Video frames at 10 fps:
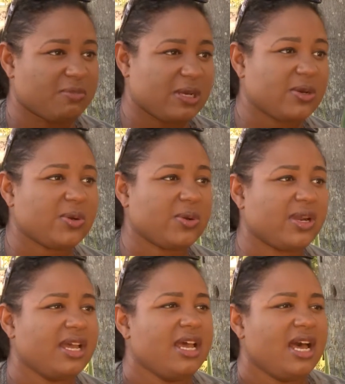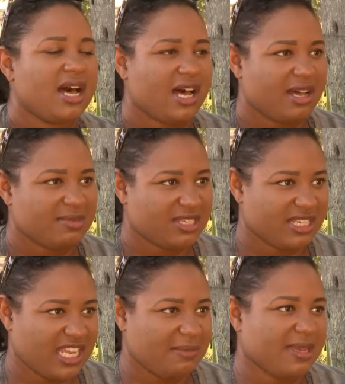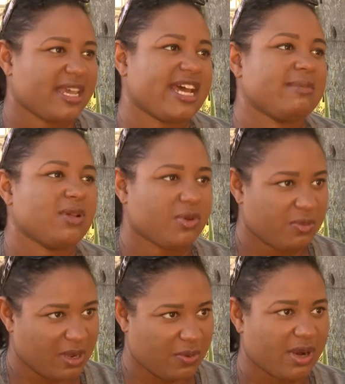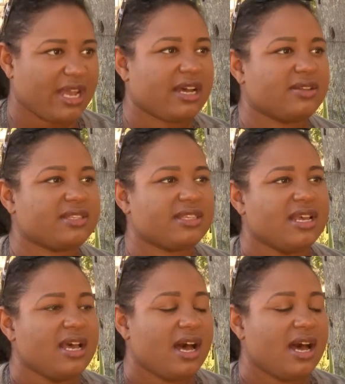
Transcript: of my own, just to keep me accountable with my workouts.